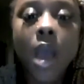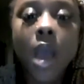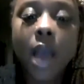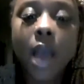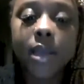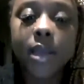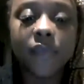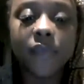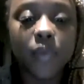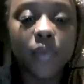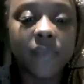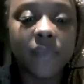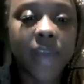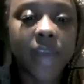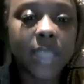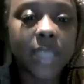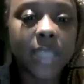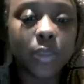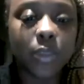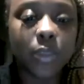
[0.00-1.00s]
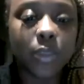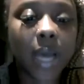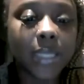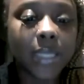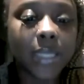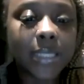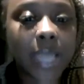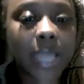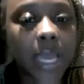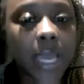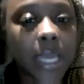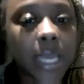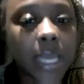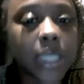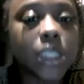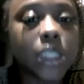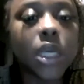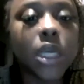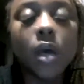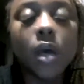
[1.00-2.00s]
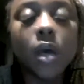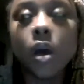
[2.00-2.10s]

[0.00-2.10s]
I'll give you advice on how to stage.